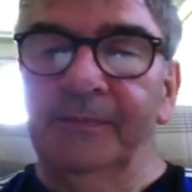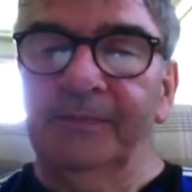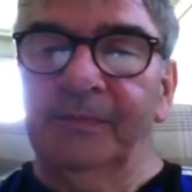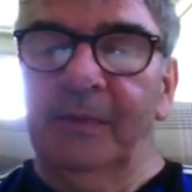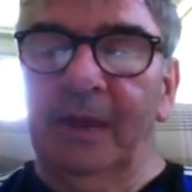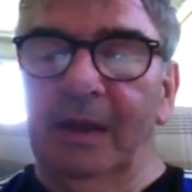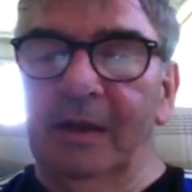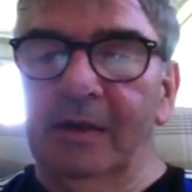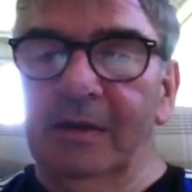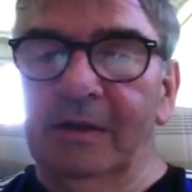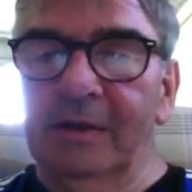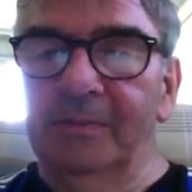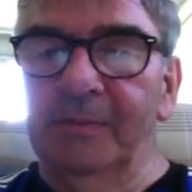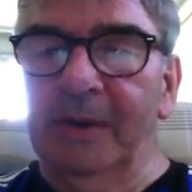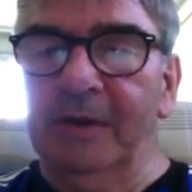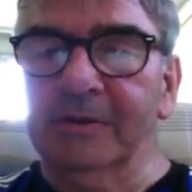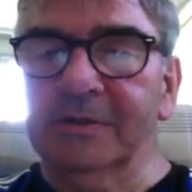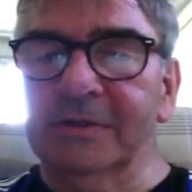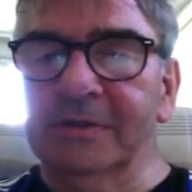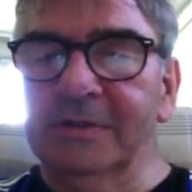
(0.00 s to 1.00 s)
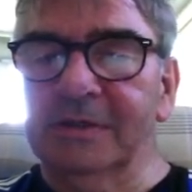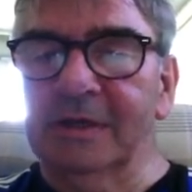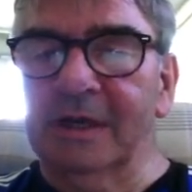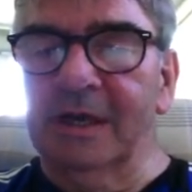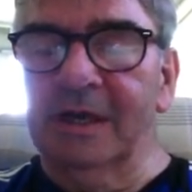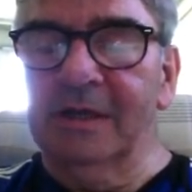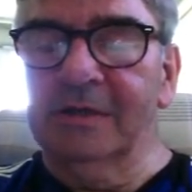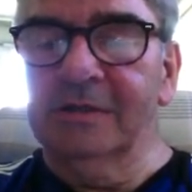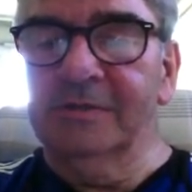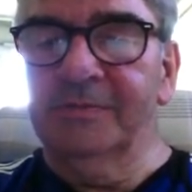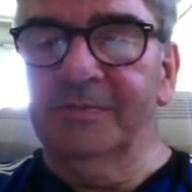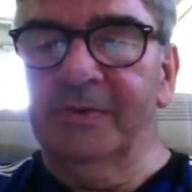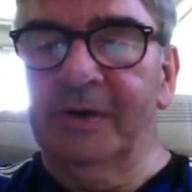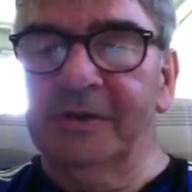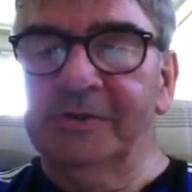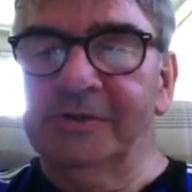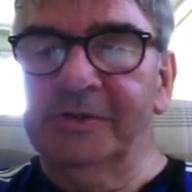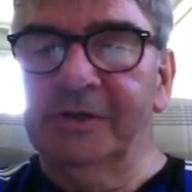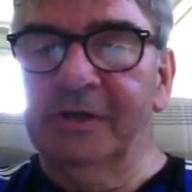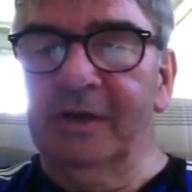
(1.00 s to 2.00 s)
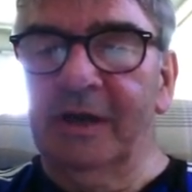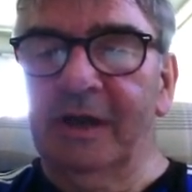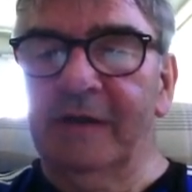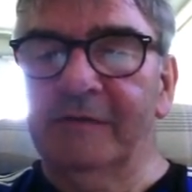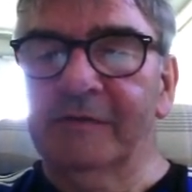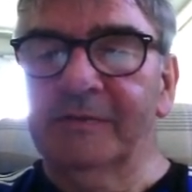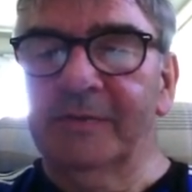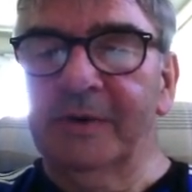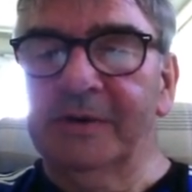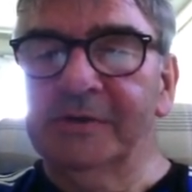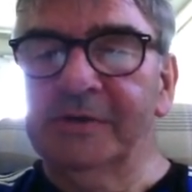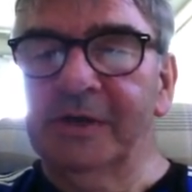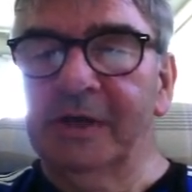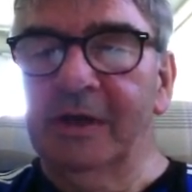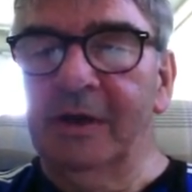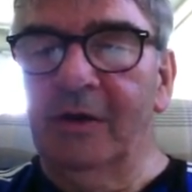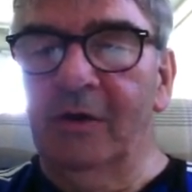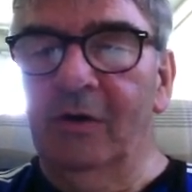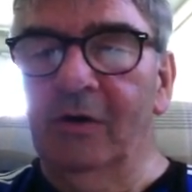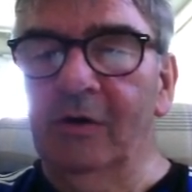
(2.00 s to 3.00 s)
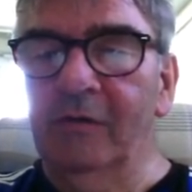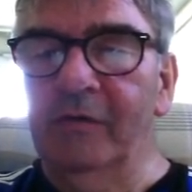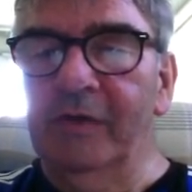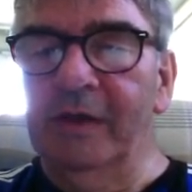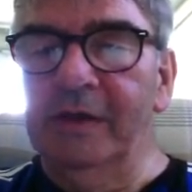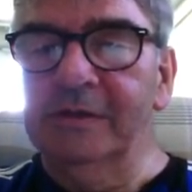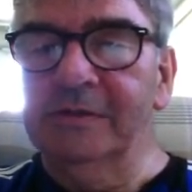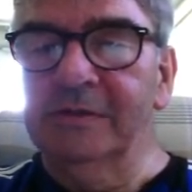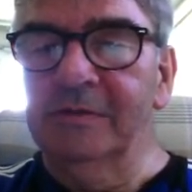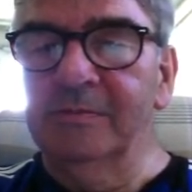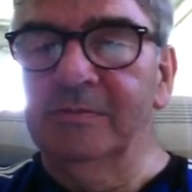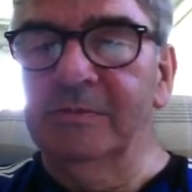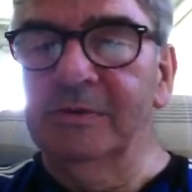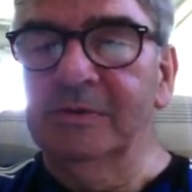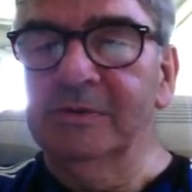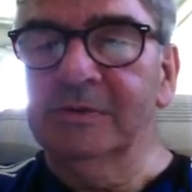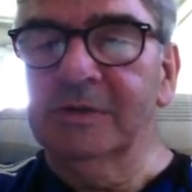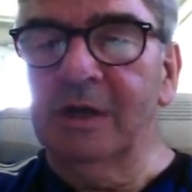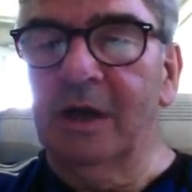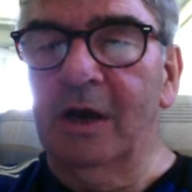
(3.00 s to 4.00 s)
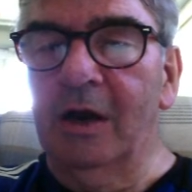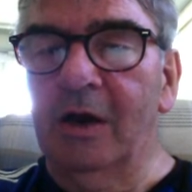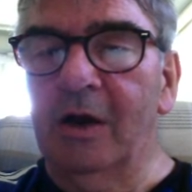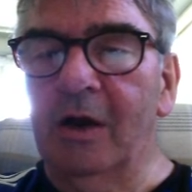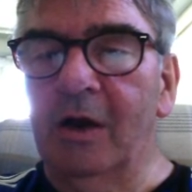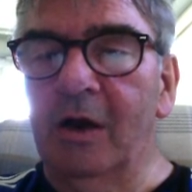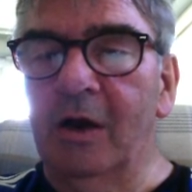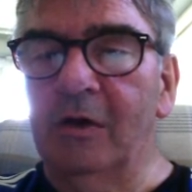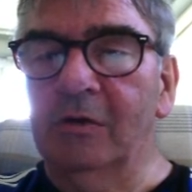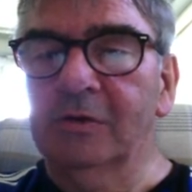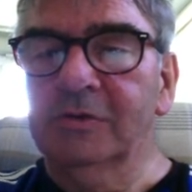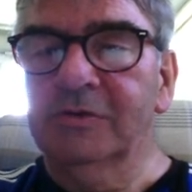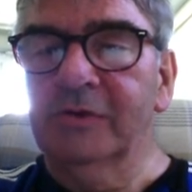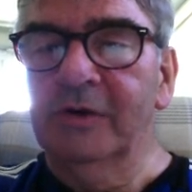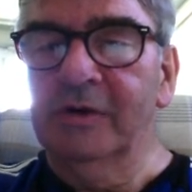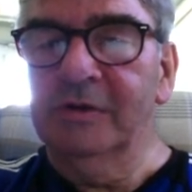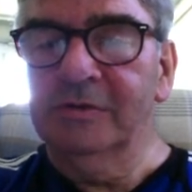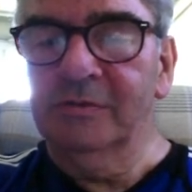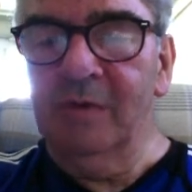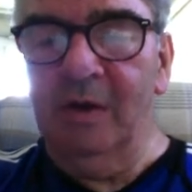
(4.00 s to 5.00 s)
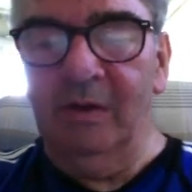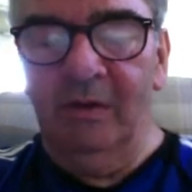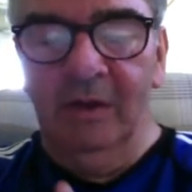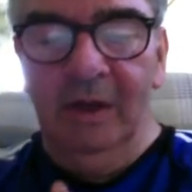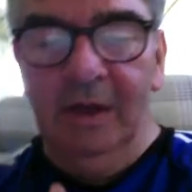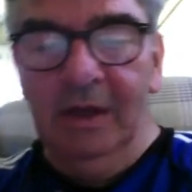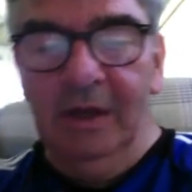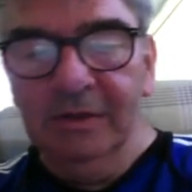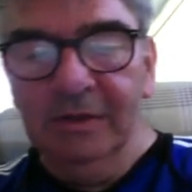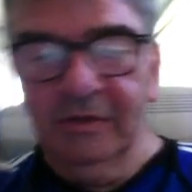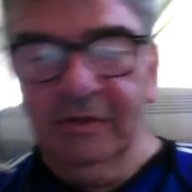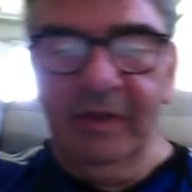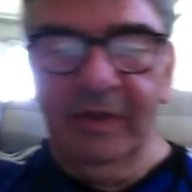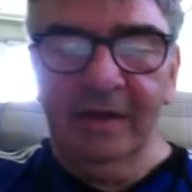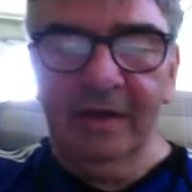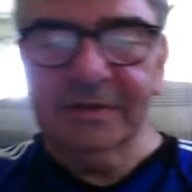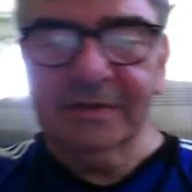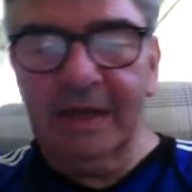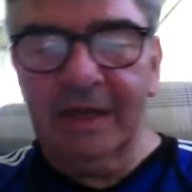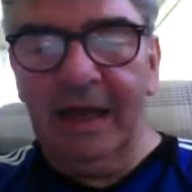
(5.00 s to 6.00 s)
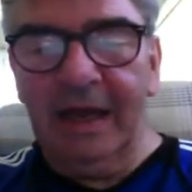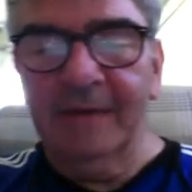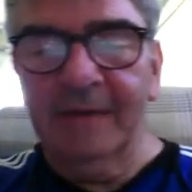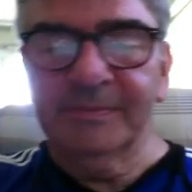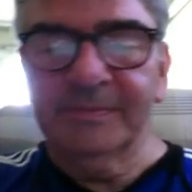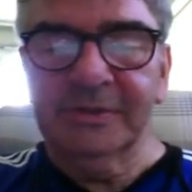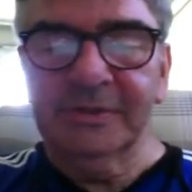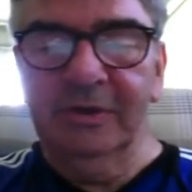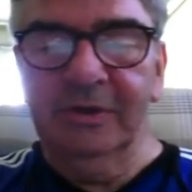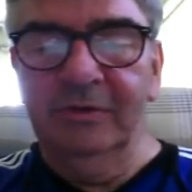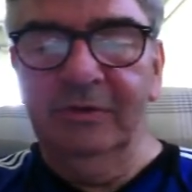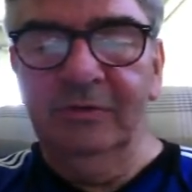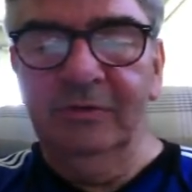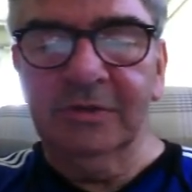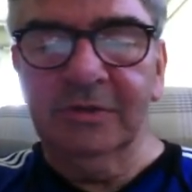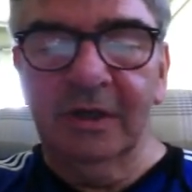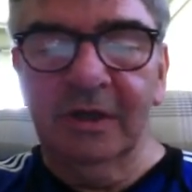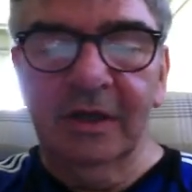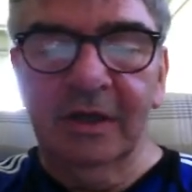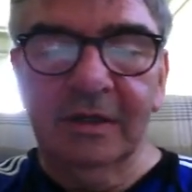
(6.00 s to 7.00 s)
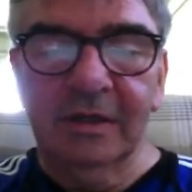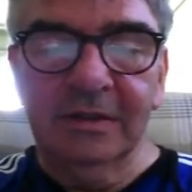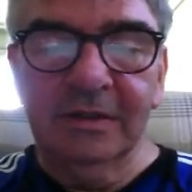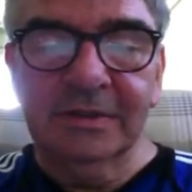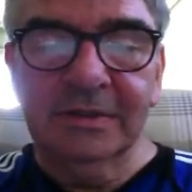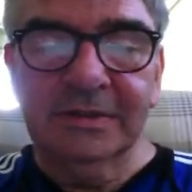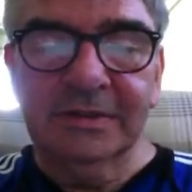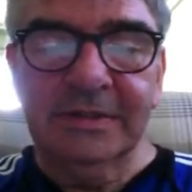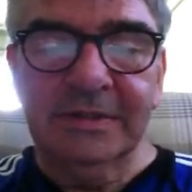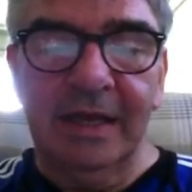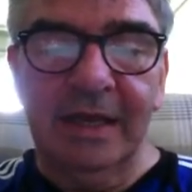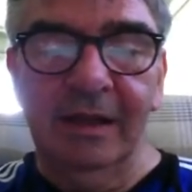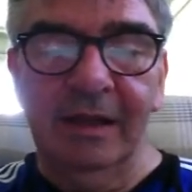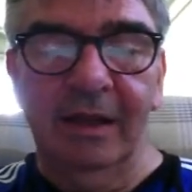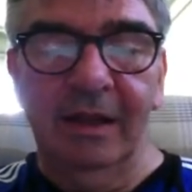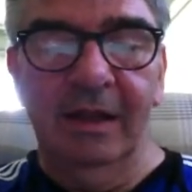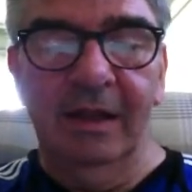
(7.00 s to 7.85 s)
And because it's a live spreadsheet, all of these numbers are altering as well. So that's absolute cell